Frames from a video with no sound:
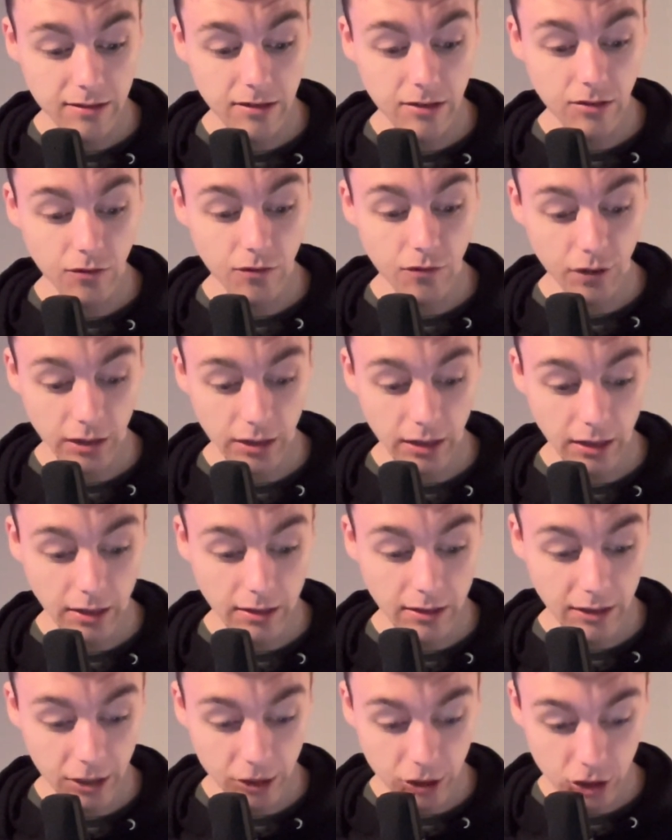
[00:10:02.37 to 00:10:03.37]

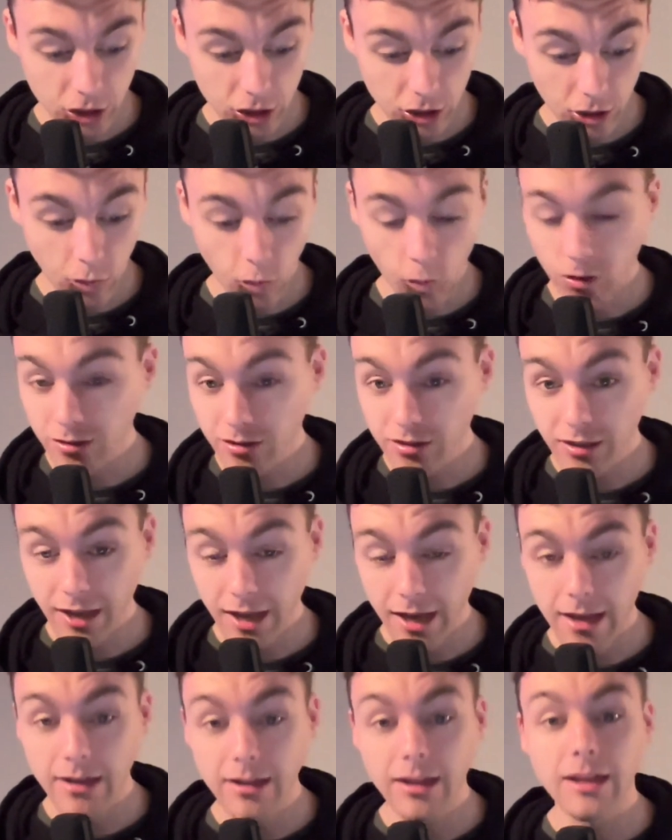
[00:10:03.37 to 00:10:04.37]
defeated Kitchener once
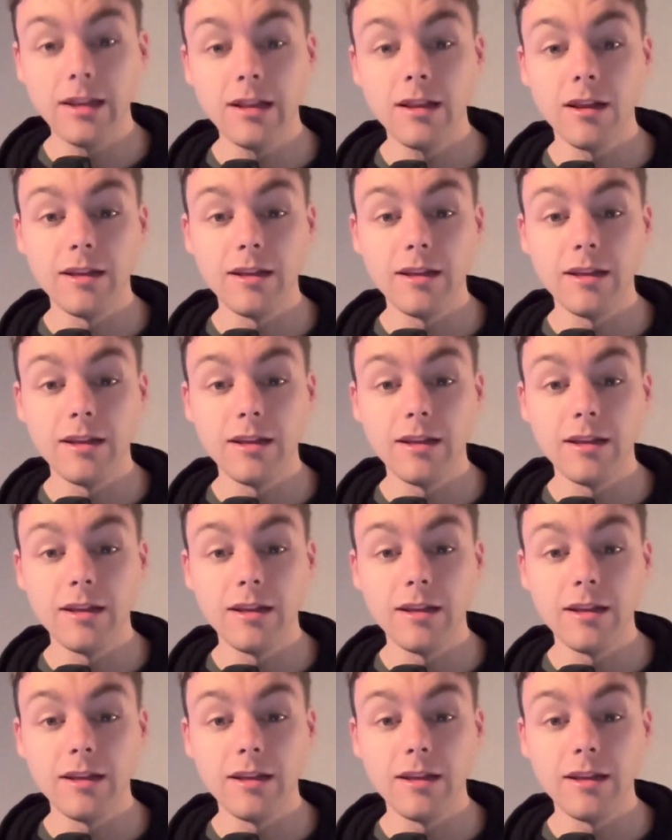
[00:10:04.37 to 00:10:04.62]
again in